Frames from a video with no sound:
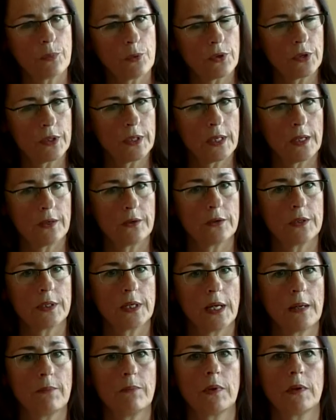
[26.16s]
sport and
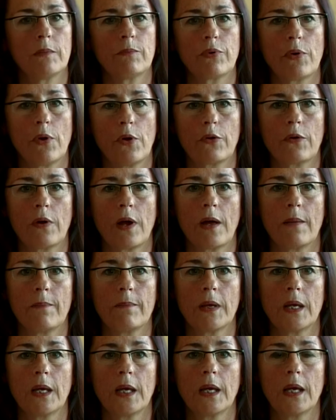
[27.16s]
entertainment program
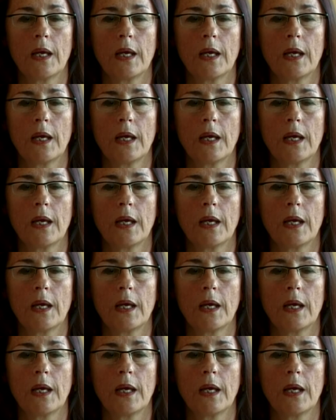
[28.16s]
